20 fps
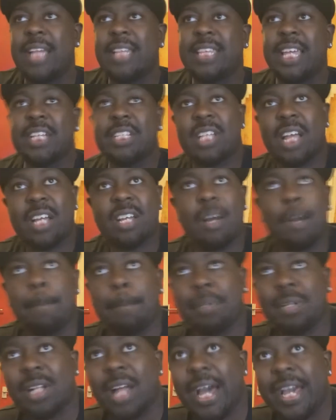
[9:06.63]
And there's like a
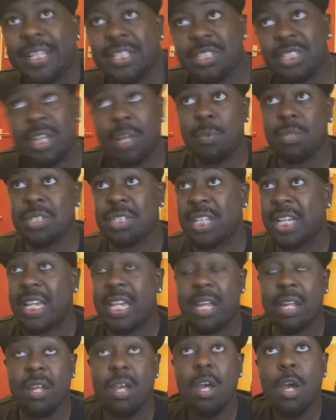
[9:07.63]
blight, they were
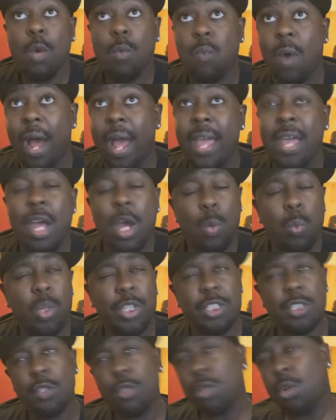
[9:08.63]
saying, right,
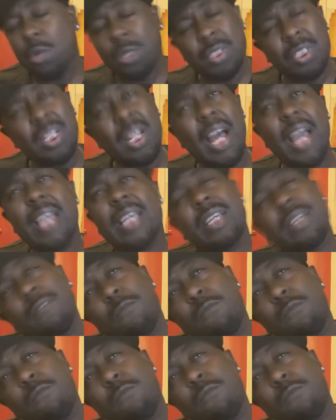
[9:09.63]
which looks like